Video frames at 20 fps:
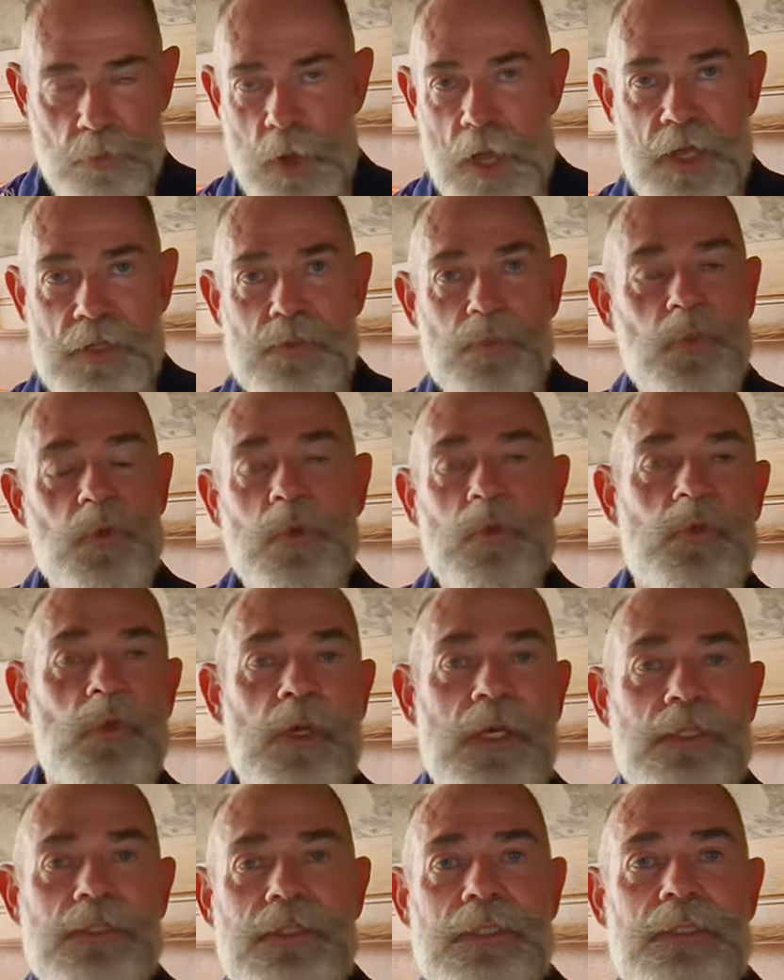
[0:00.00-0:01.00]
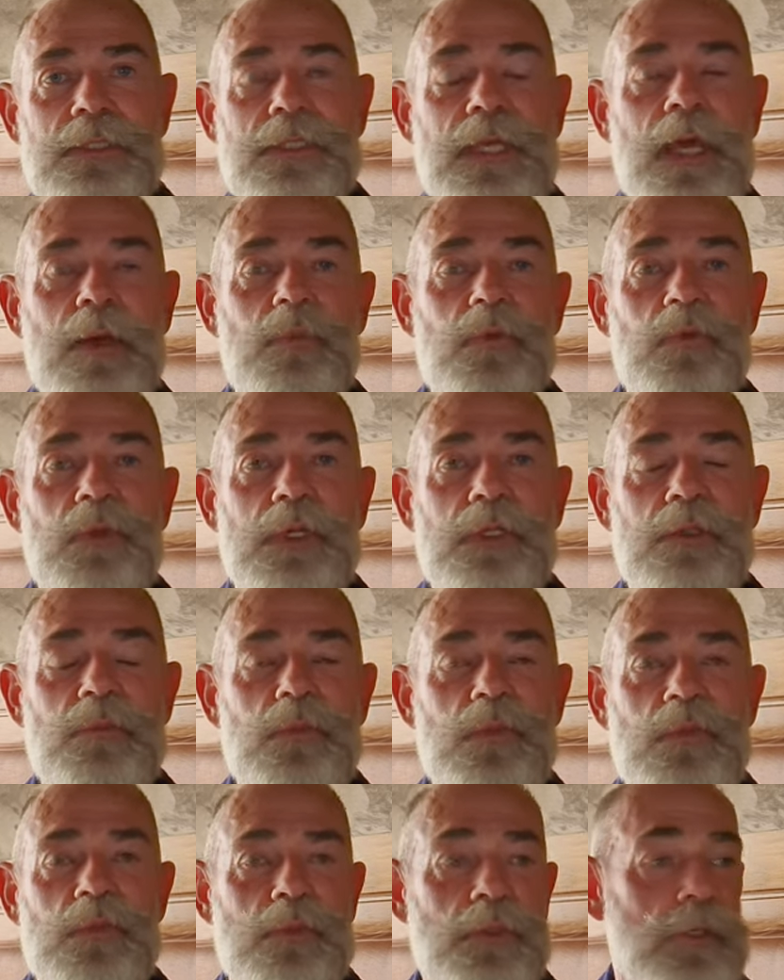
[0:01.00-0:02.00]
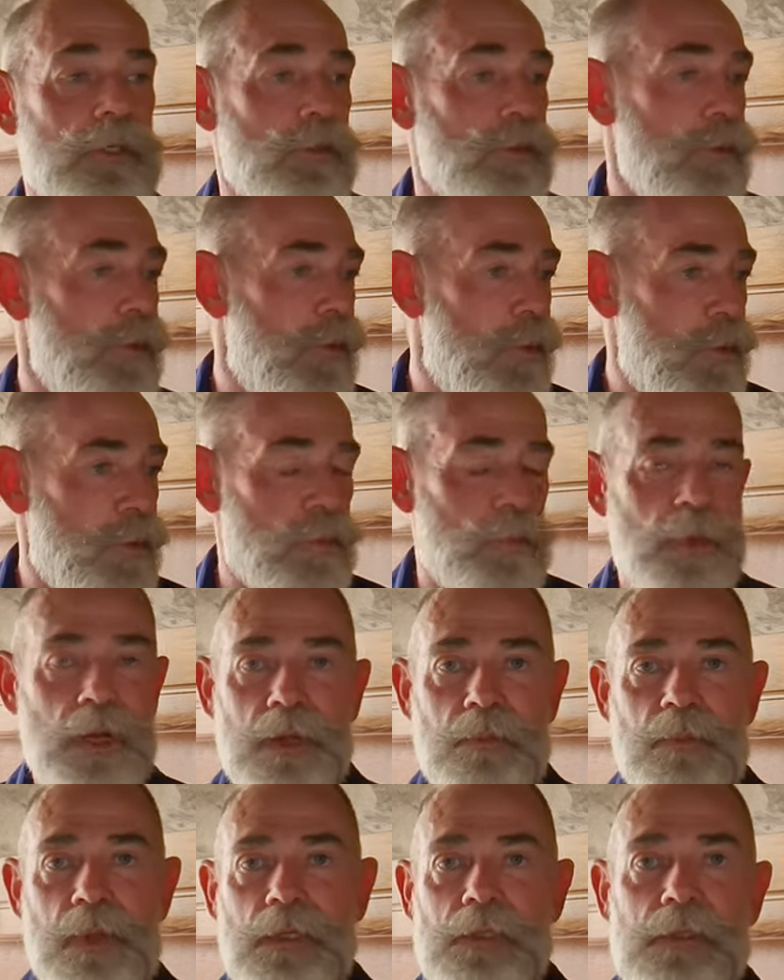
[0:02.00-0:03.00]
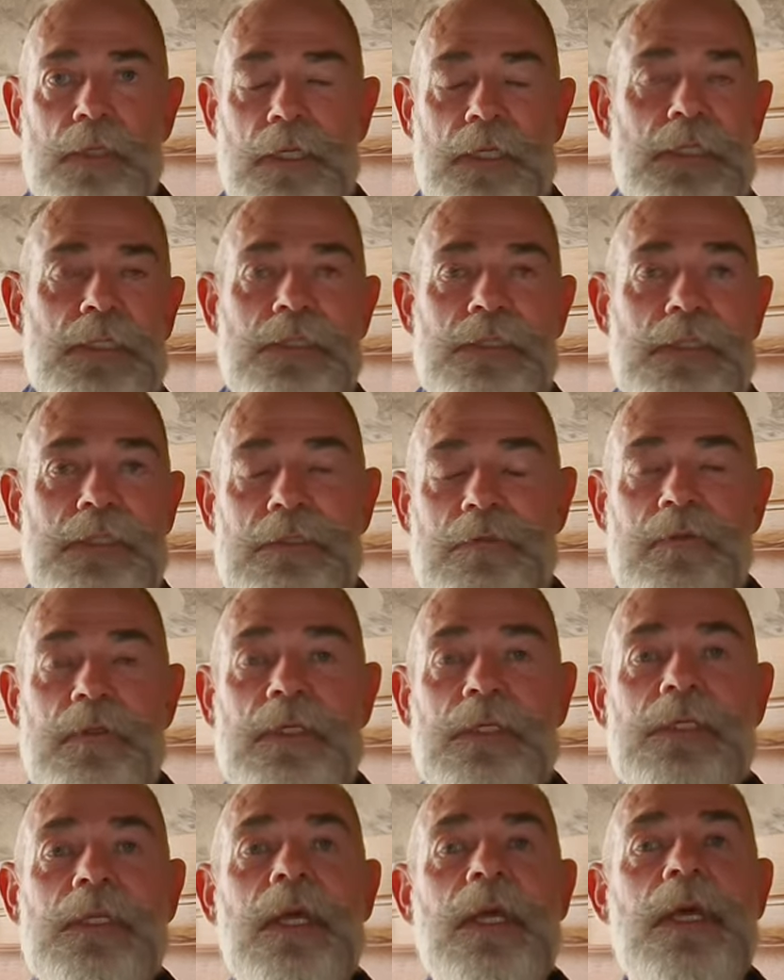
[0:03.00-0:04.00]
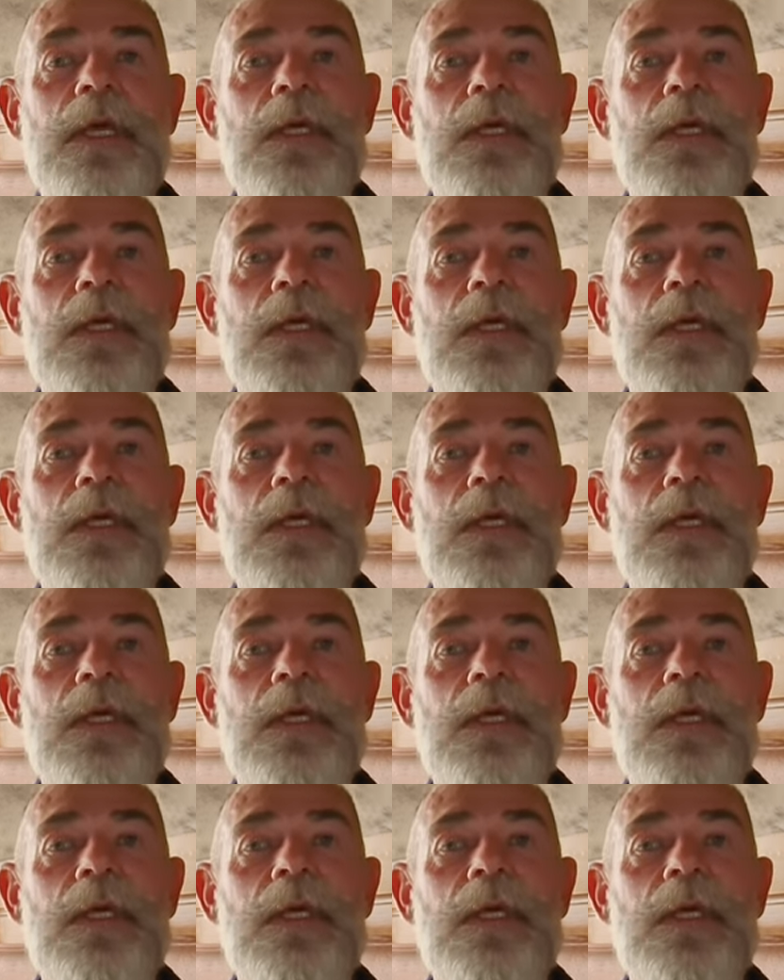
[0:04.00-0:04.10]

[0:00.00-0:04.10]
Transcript: as portrayed in Cabaret the Musical or by Melina Dietrich.